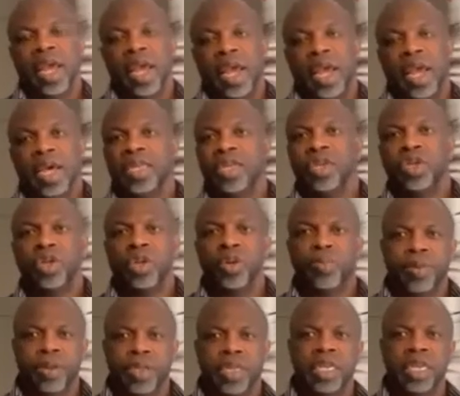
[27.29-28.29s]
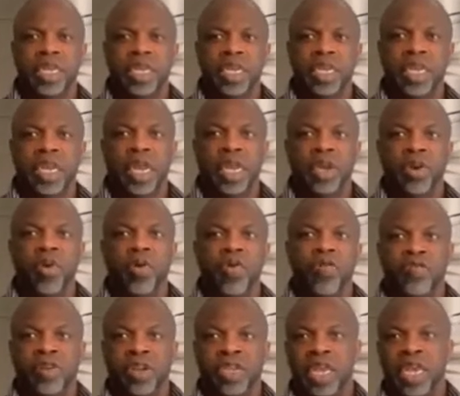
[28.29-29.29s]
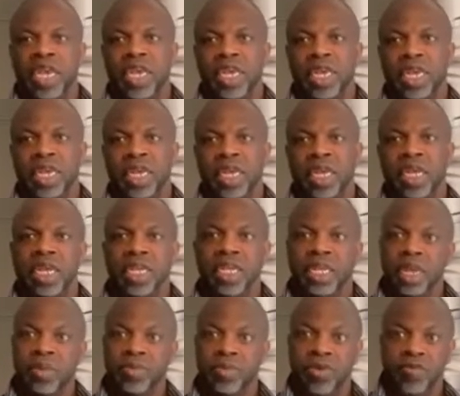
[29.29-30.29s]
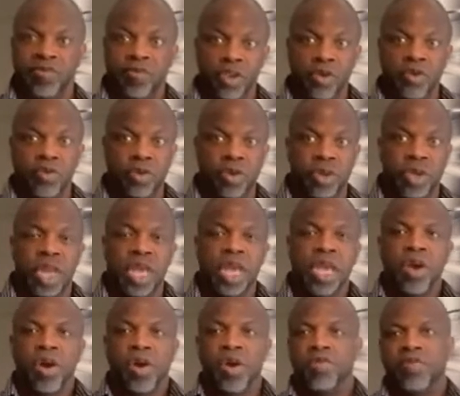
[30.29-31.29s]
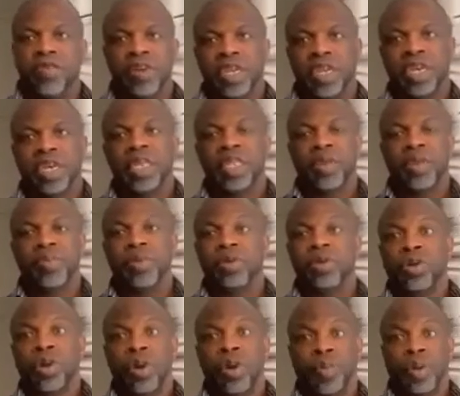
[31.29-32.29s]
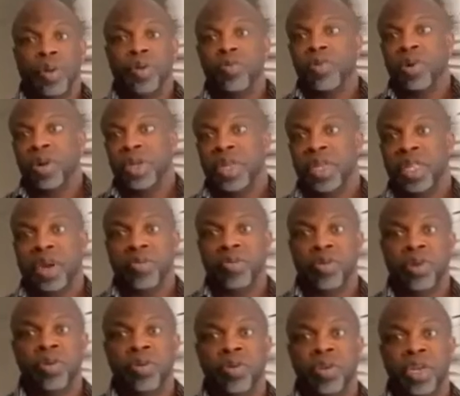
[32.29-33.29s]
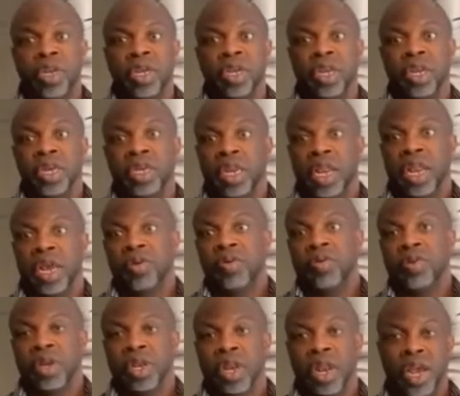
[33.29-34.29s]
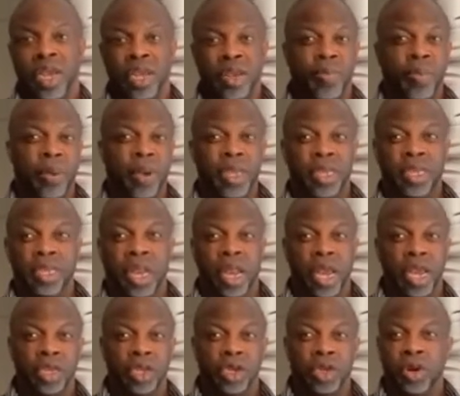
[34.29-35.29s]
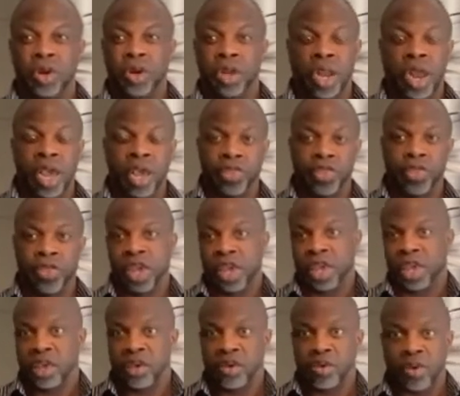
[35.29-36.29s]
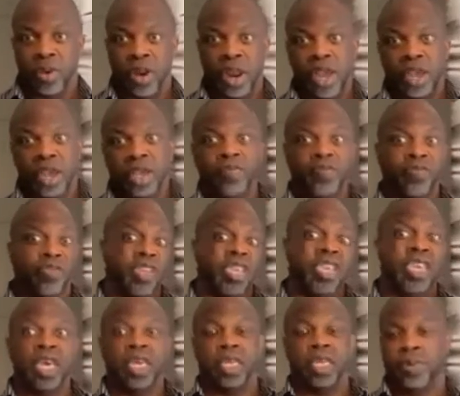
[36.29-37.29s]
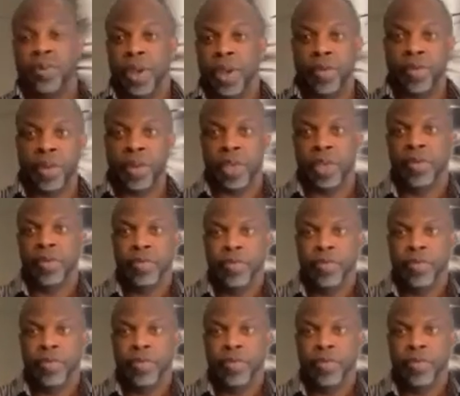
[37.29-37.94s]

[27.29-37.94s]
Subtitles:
has superseded and overtaken, in terms of use, overtaken the most common words that we use in English language, like please, like sorry, like thank you, like even yes, maybe.